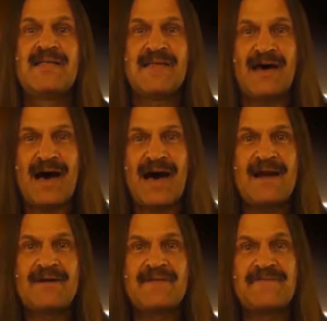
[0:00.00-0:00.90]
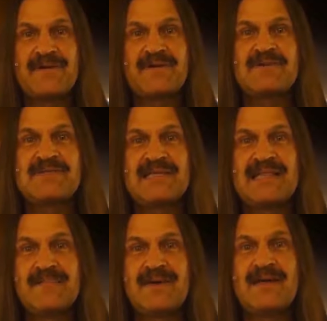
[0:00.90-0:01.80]
the higher the frequency
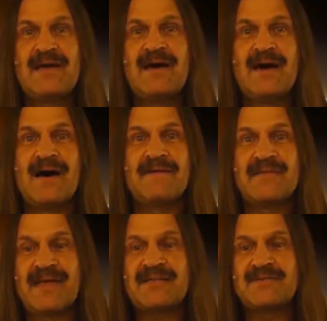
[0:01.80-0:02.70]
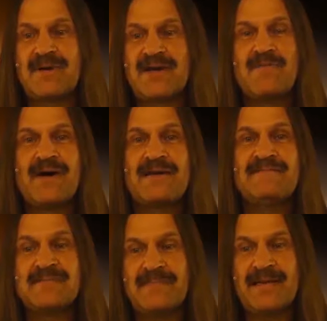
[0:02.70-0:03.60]
limit of the X-ray
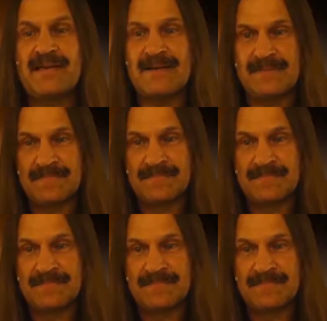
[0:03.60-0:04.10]
waves emitted.